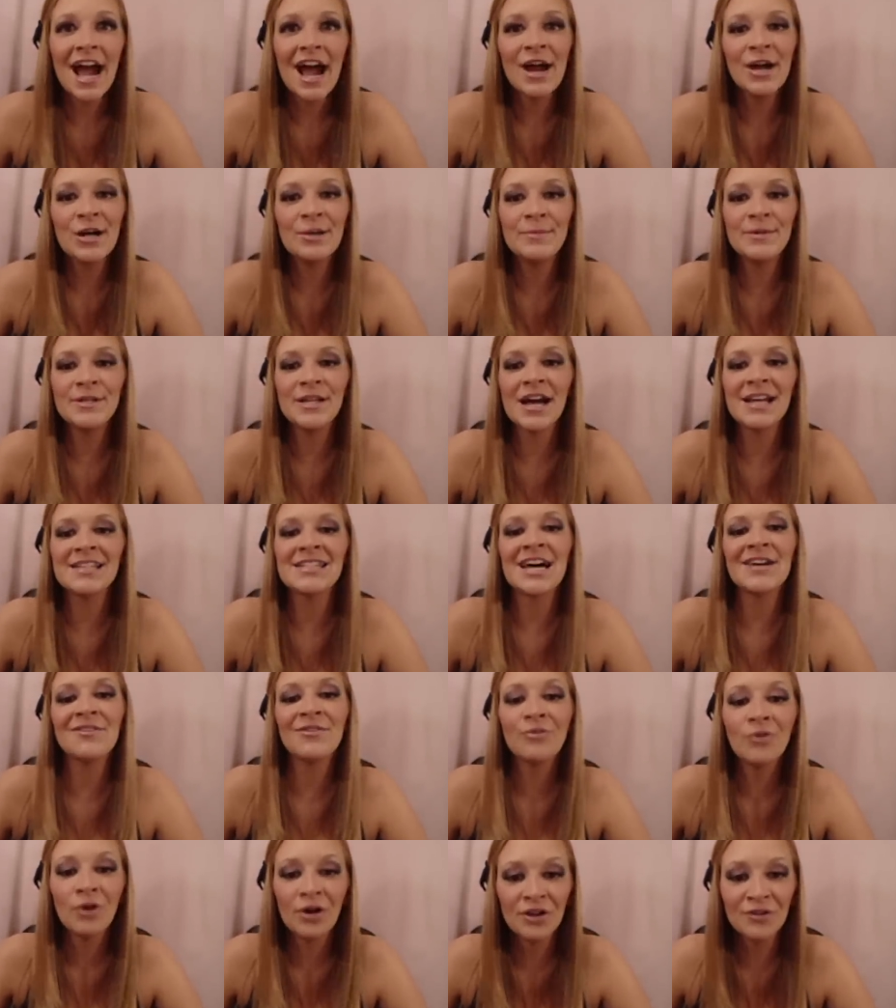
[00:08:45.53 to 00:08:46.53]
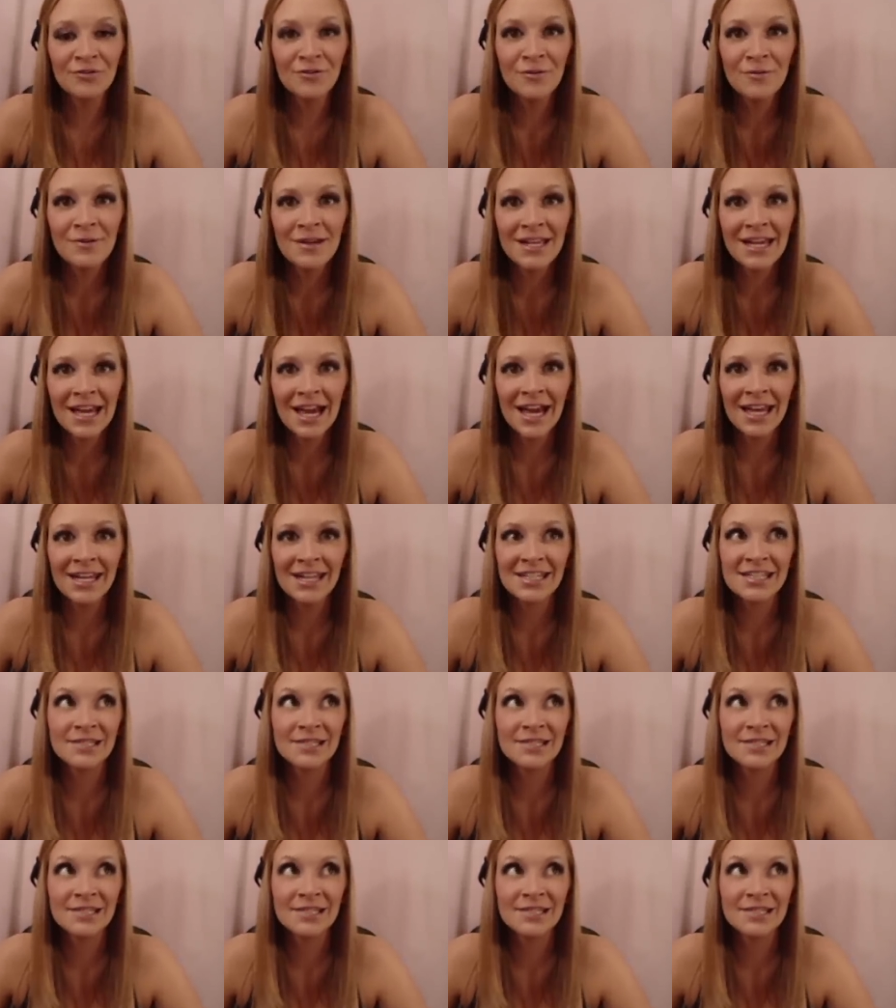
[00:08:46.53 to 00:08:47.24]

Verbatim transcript: I hope you guys have a wonderful weekend.